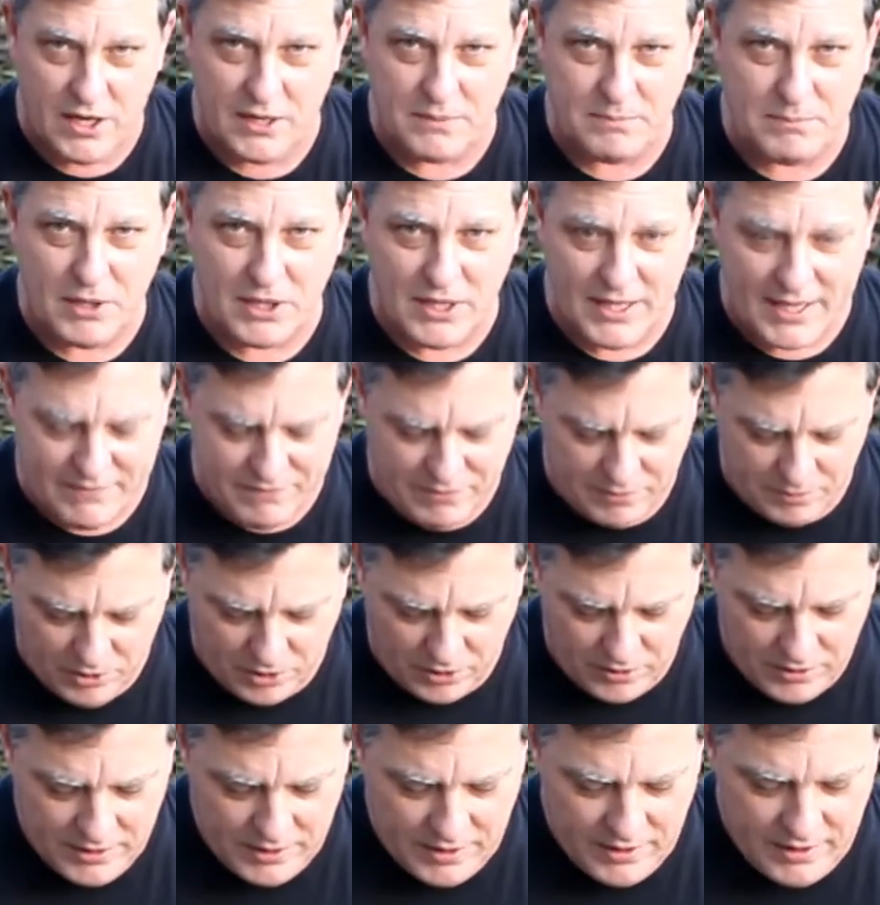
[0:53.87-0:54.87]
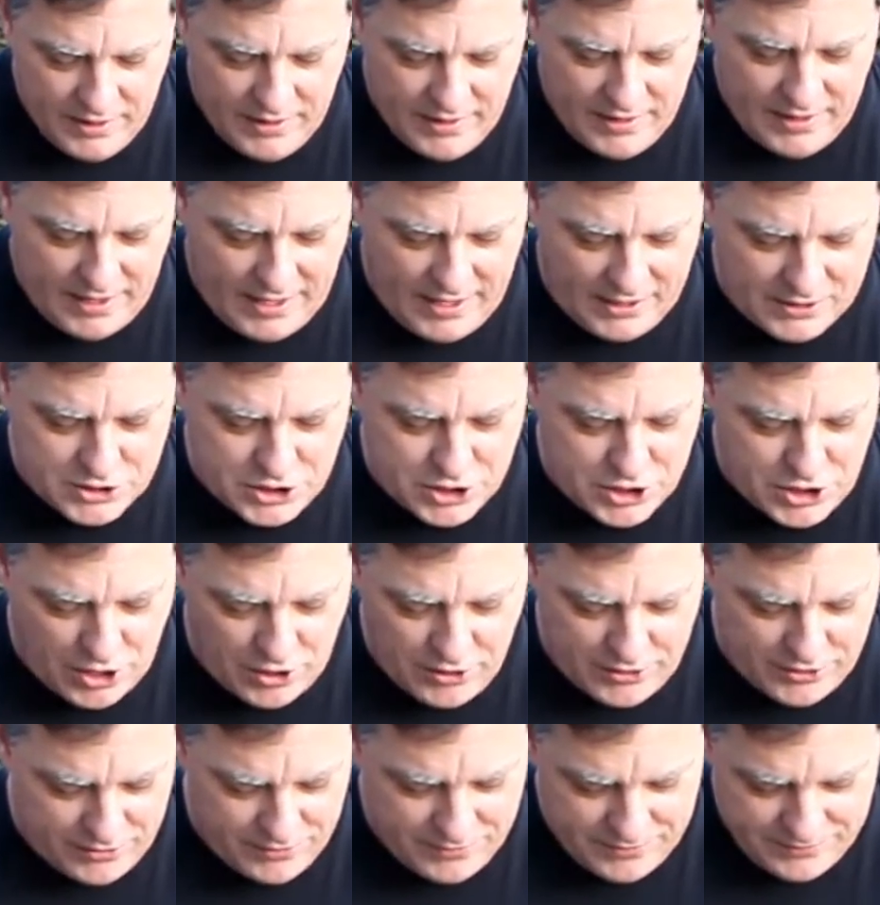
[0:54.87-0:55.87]
unbelievable. I'll
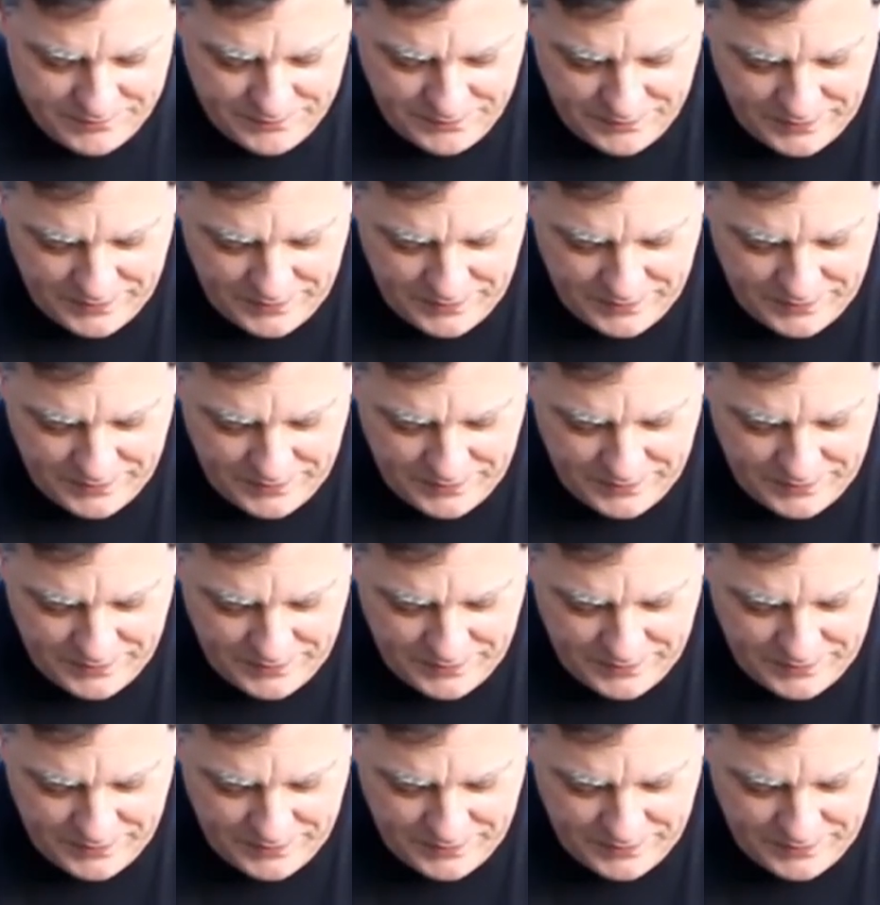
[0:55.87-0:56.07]
show you.